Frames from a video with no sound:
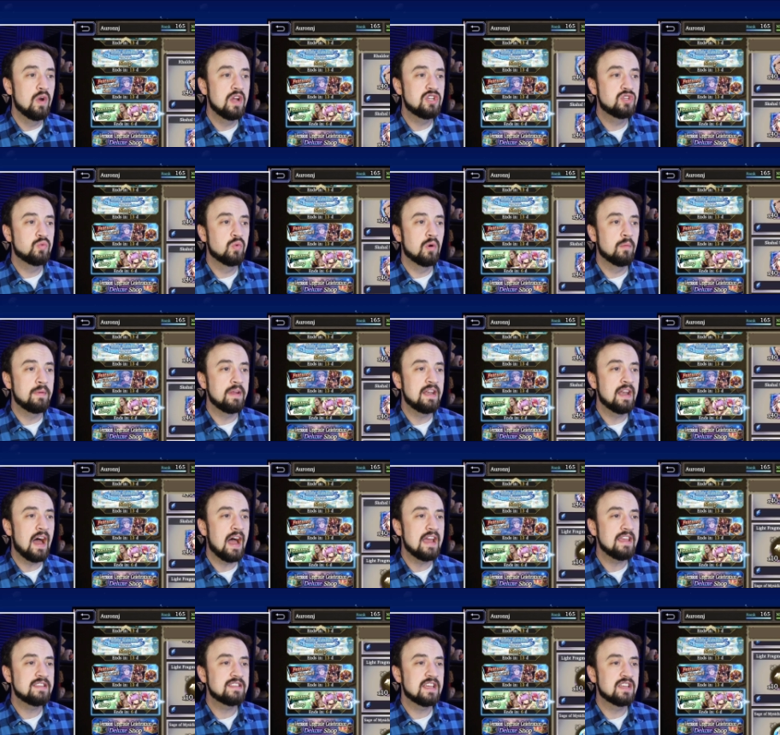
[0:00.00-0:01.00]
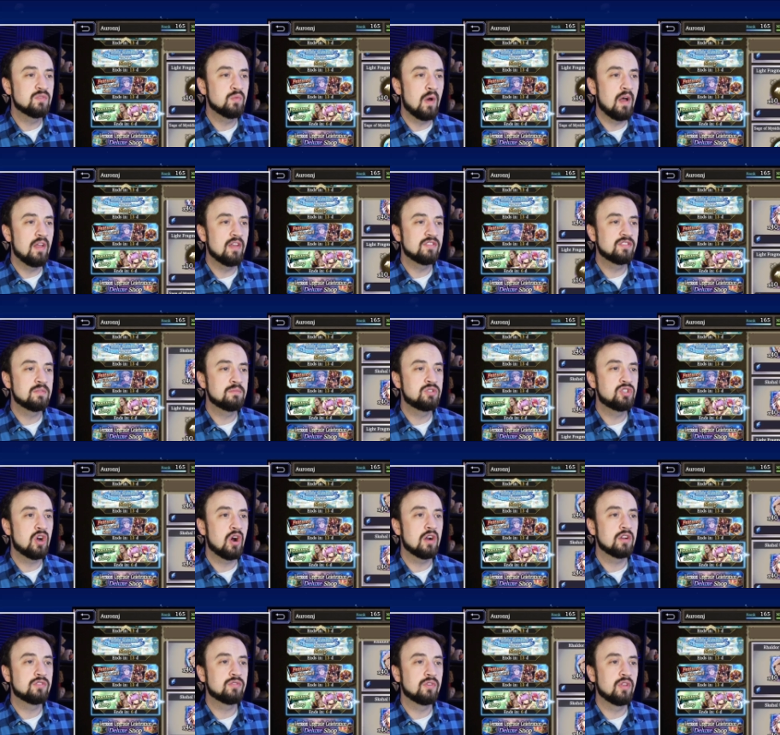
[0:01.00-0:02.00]
which will be nice, as well as some
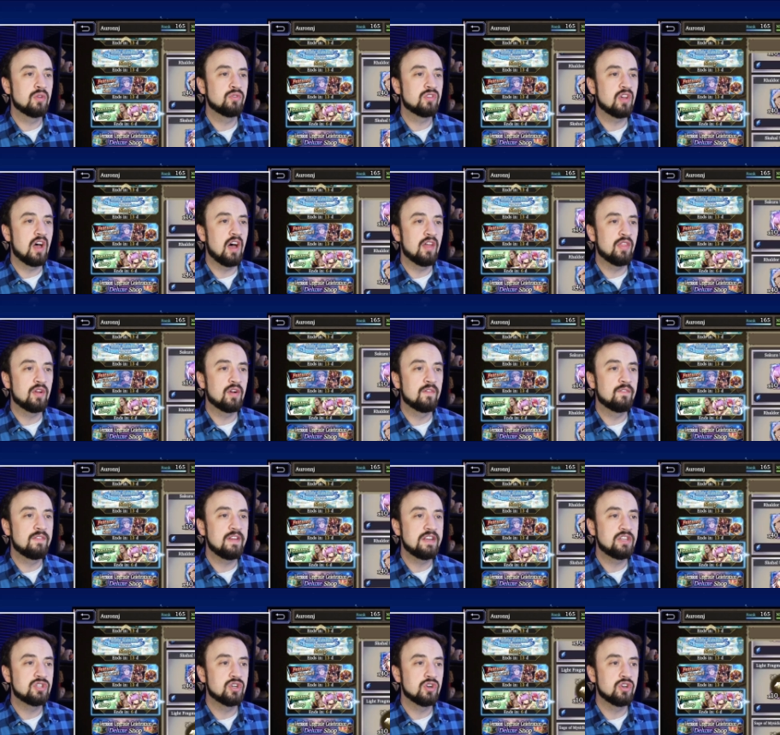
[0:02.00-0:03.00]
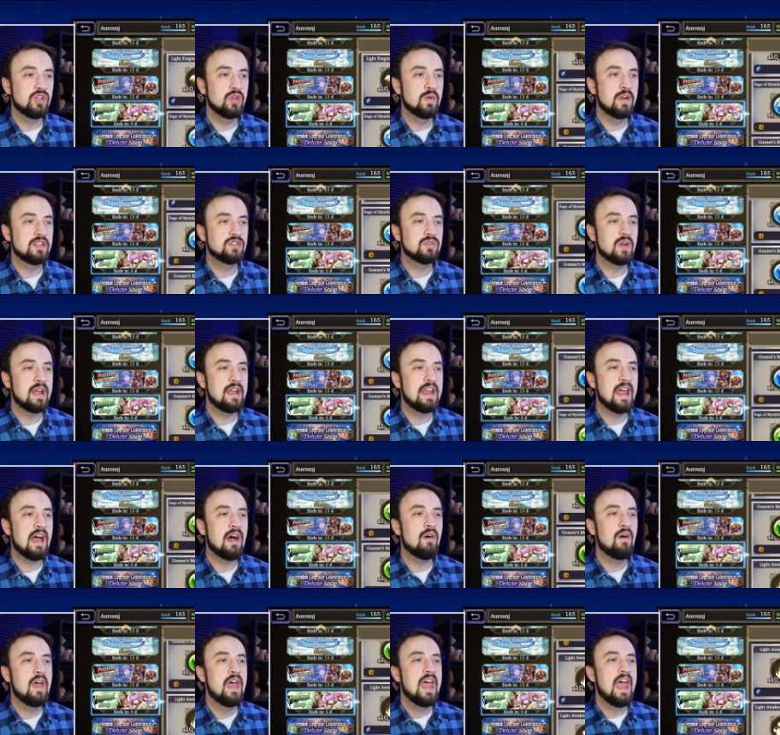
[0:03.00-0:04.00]
shards for those other featured units right
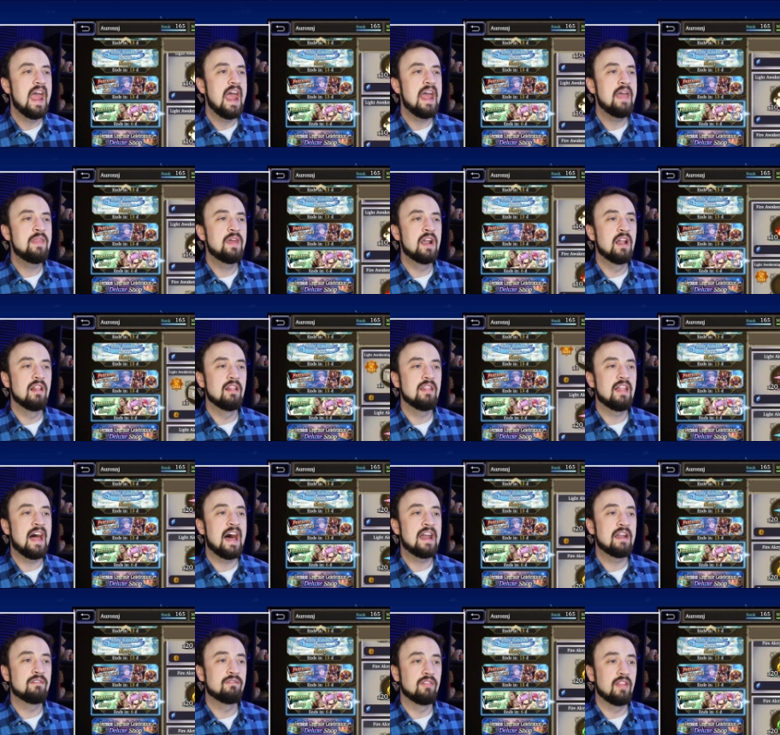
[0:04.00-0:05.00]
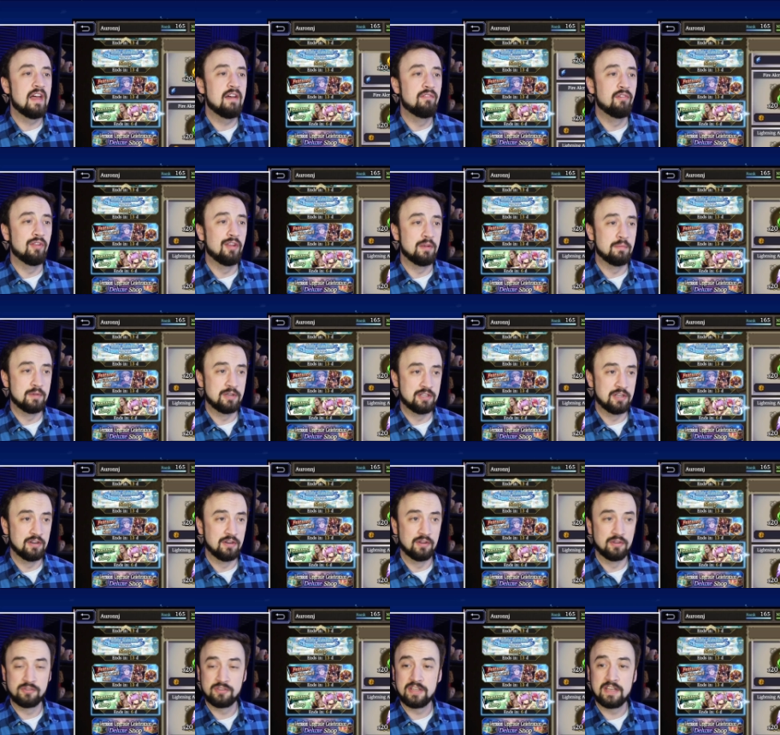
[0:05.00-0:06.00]
now, and then a lot of leveling
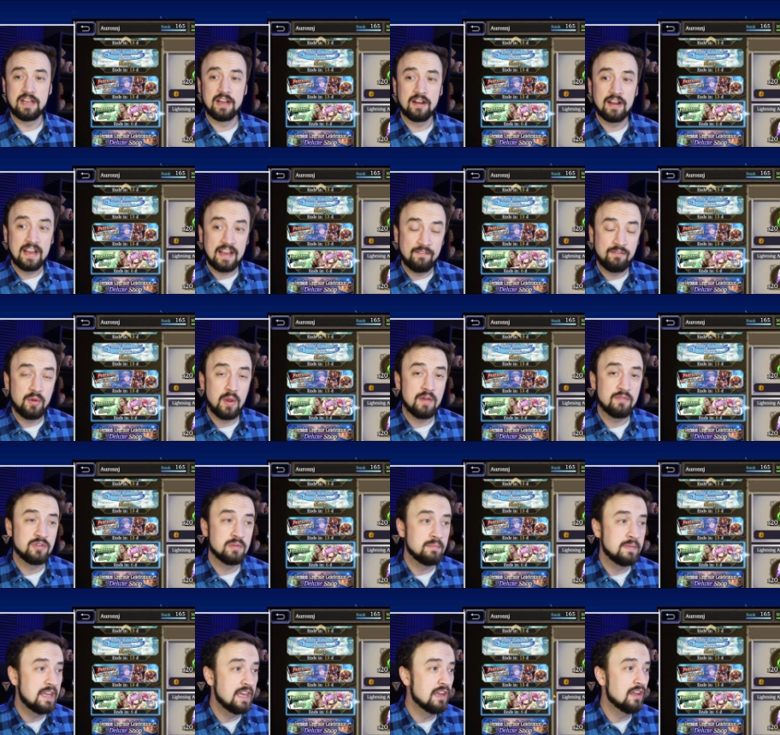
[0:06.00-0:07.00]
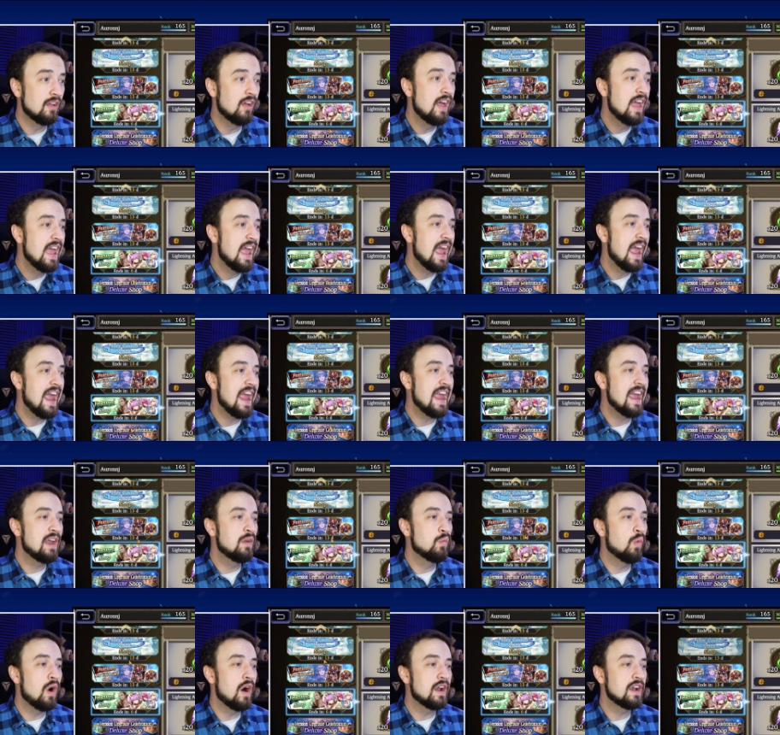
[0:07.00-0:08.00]
materials in here if you have some gil
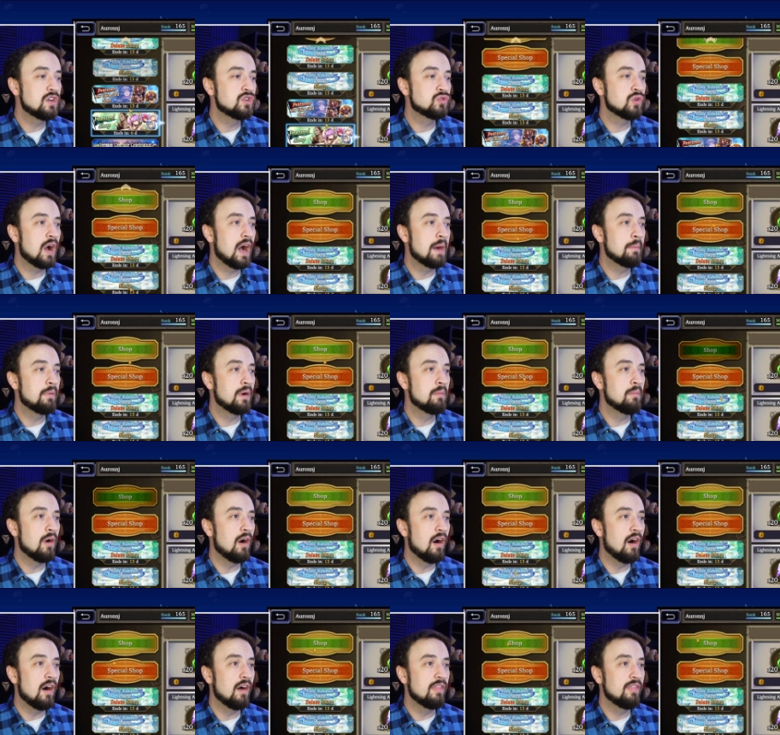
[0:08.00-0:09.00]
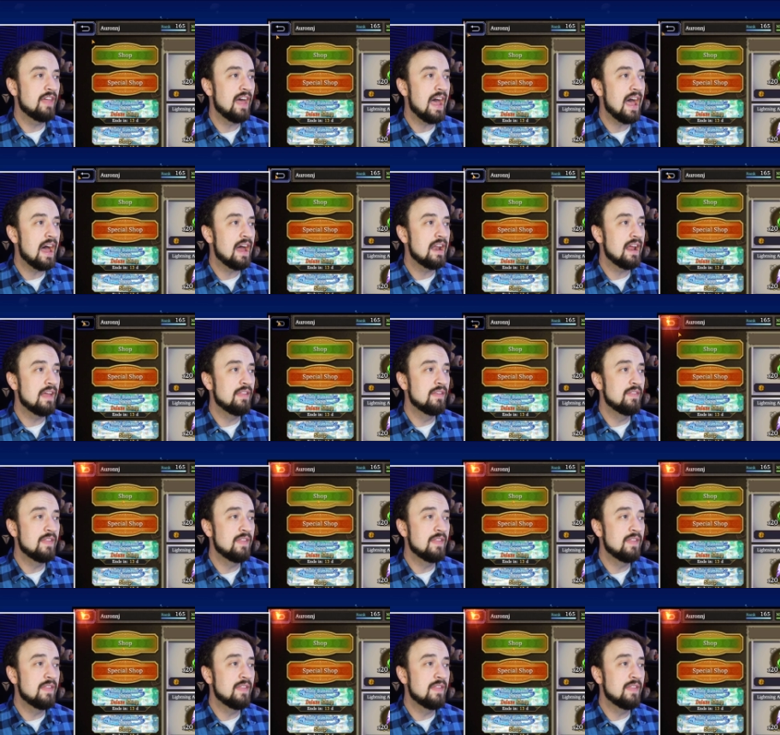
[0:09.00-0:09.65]
and want to drop them on that.